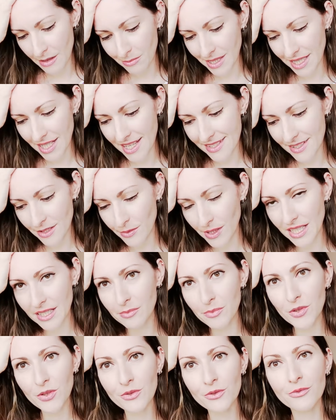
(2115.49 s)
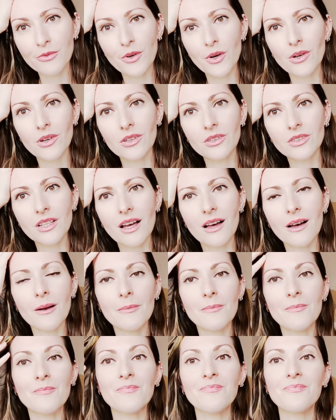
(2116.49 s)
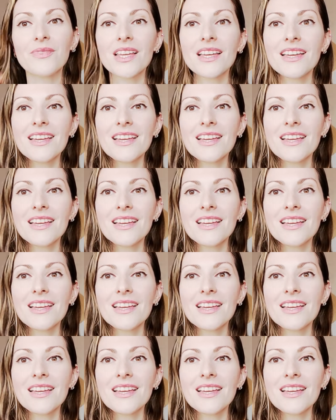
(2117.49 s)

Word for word: but it's a really beautiful um,